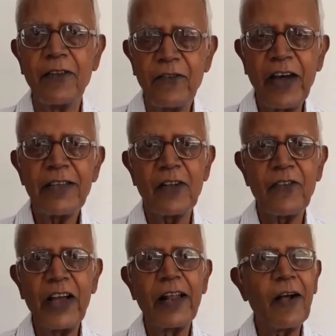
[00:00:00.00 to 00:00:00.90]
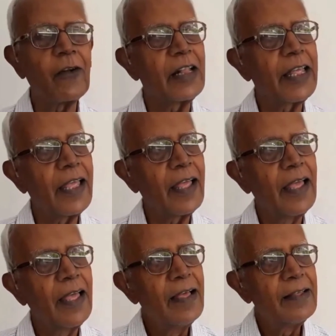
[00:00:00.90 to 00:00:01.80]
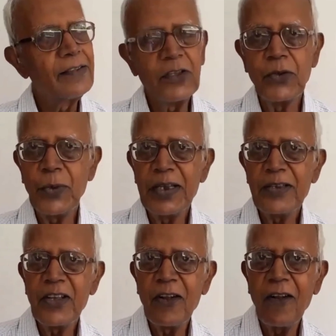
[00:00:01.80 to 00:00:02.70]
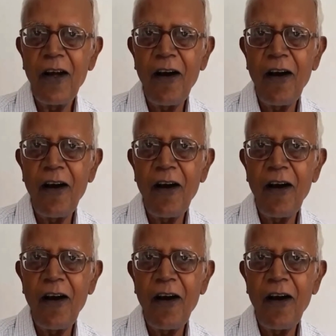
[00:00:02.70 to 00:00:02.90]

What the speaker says: First find out the situation